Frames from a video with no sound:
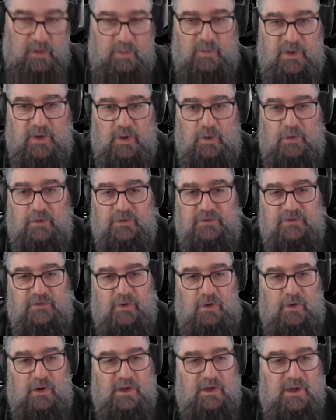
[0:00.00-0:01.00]
because
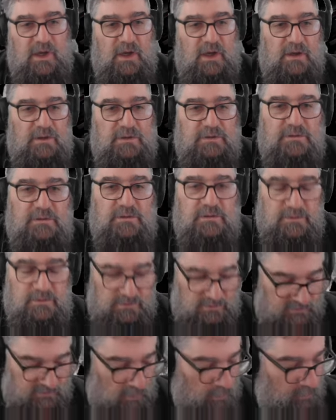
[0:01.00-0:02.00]
I
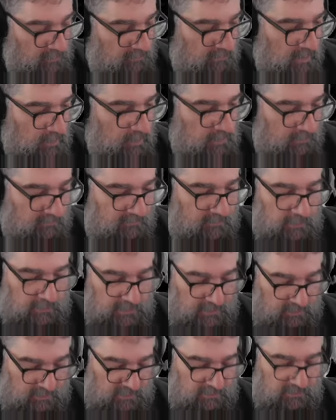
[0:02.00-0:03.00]
don't want to ruin them for
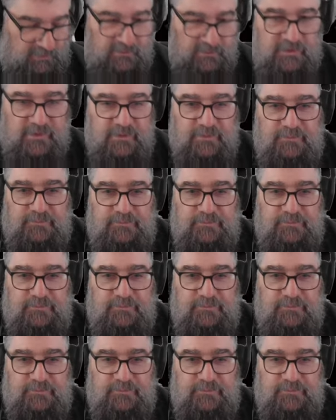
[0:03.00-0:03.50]
you, to be honest.